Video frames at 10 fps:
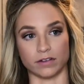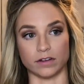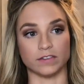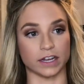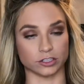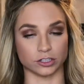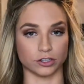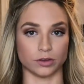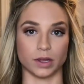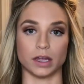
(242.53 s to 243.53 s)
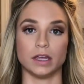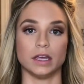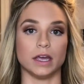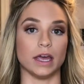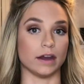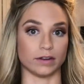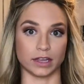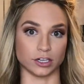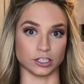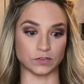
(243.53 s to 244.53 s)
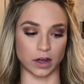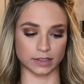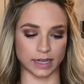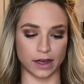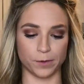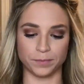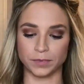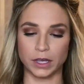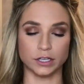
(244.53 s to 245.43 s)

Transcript: enough texture to it and everything just falls out.